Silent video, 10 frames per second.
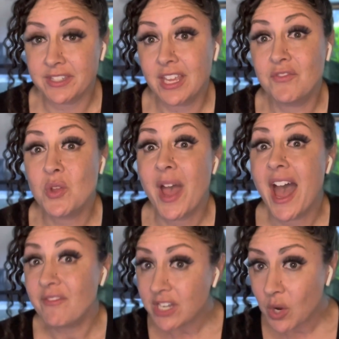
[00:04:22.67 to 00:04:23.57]
If you
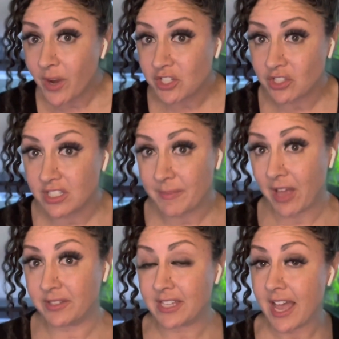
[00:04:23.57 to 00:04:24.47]
have any questions
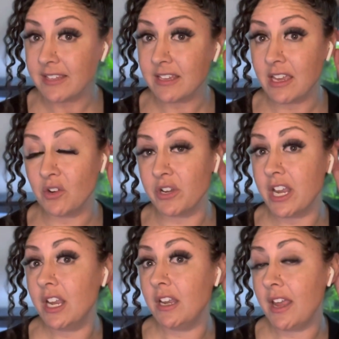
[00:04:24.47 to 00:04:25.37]
about sizing or
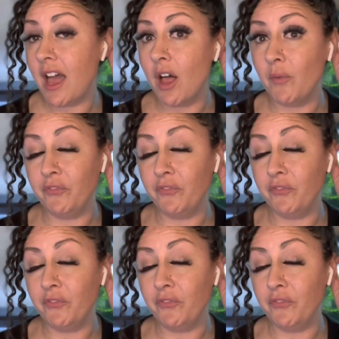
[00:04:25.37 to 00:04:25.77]
need any help,